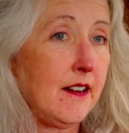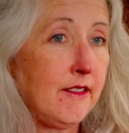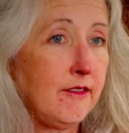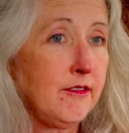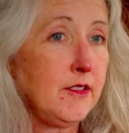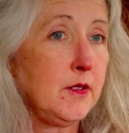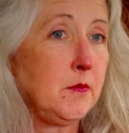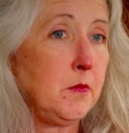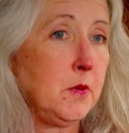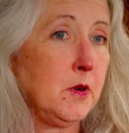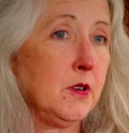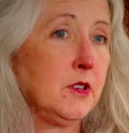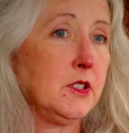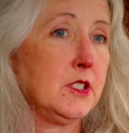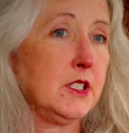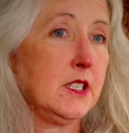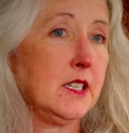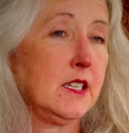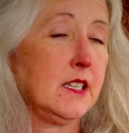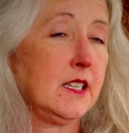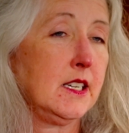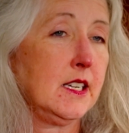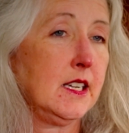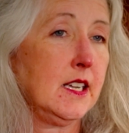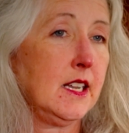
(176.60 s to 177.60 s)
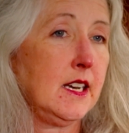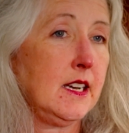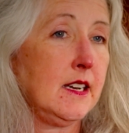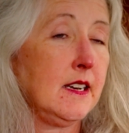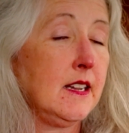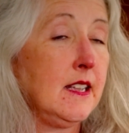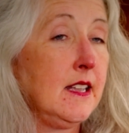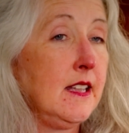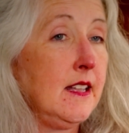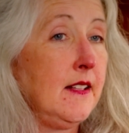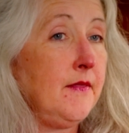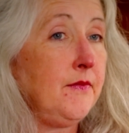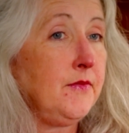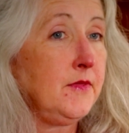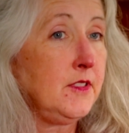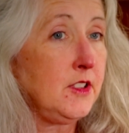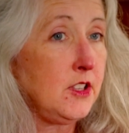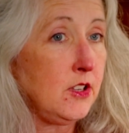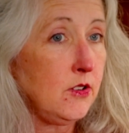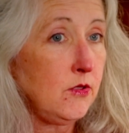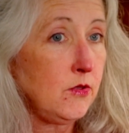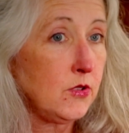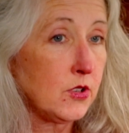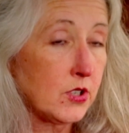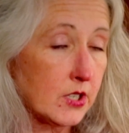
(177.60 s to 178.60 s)
Every person can
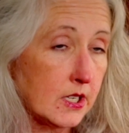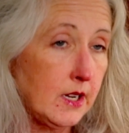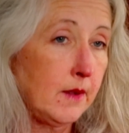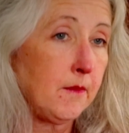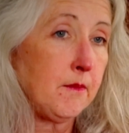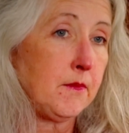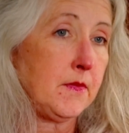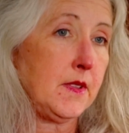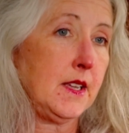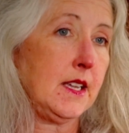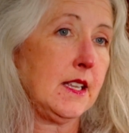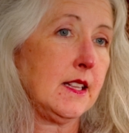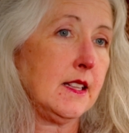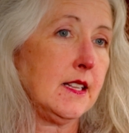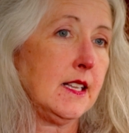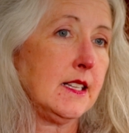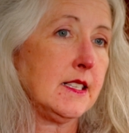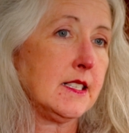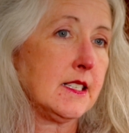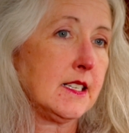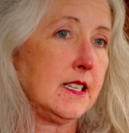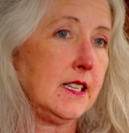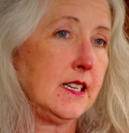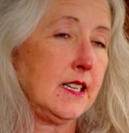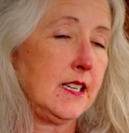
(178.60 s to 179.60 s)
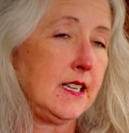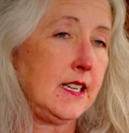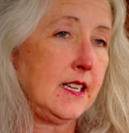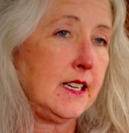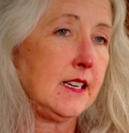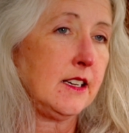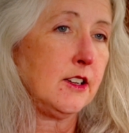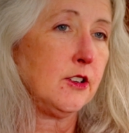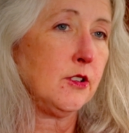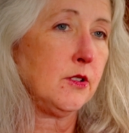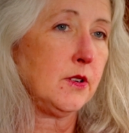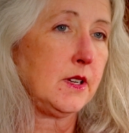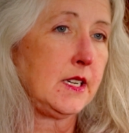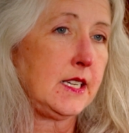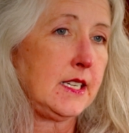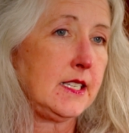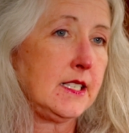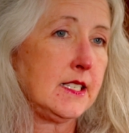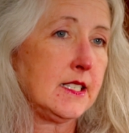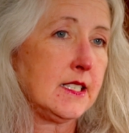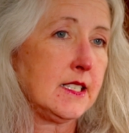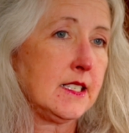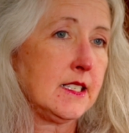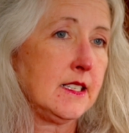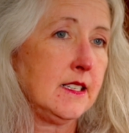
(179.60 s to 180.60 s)
do something that's going to
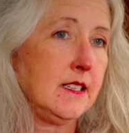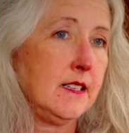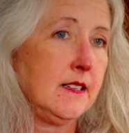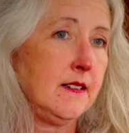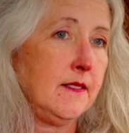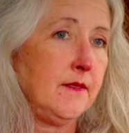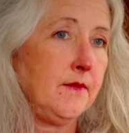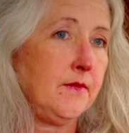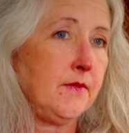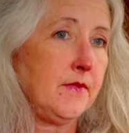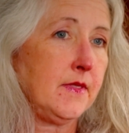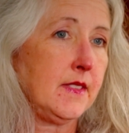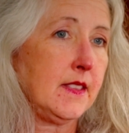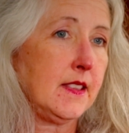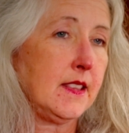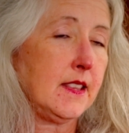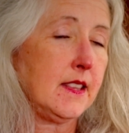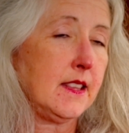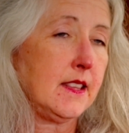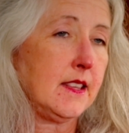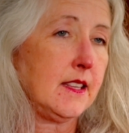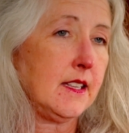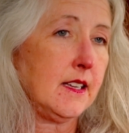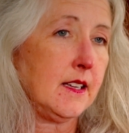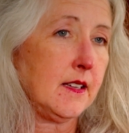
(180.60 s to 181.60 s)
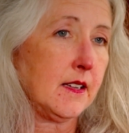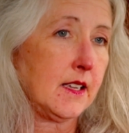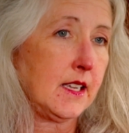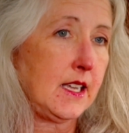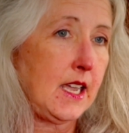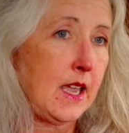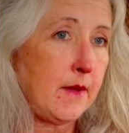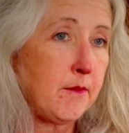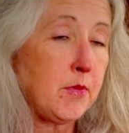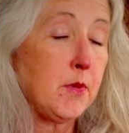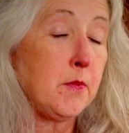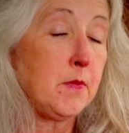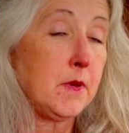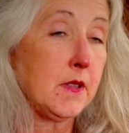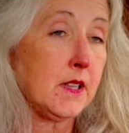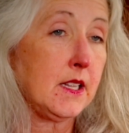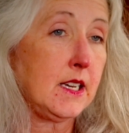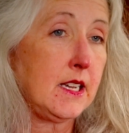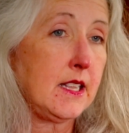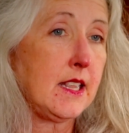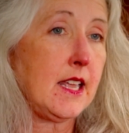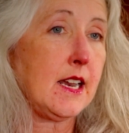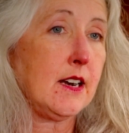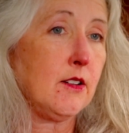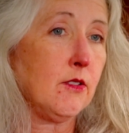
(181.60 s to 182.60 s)
increase the
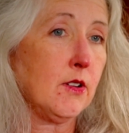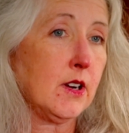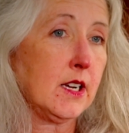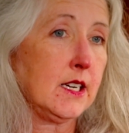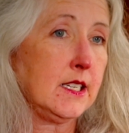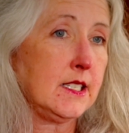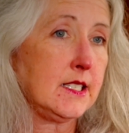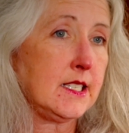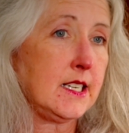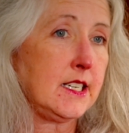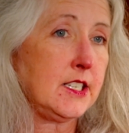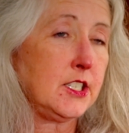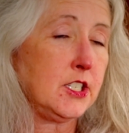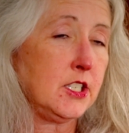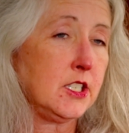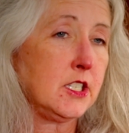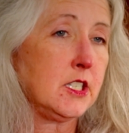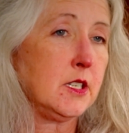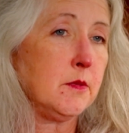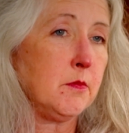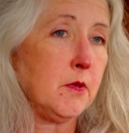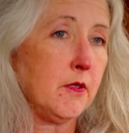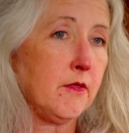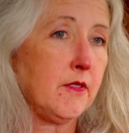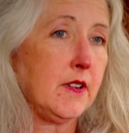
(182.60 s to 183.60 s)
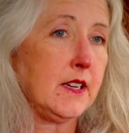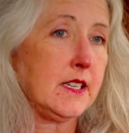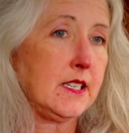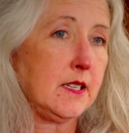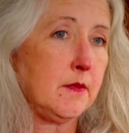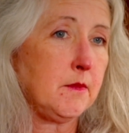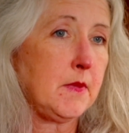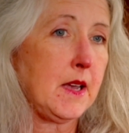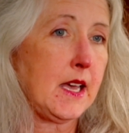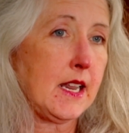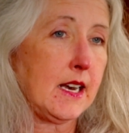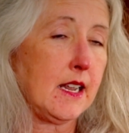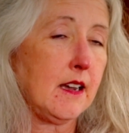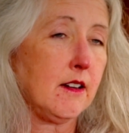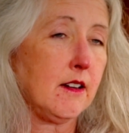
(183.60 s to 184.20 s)
capability of that organization to prevent a bad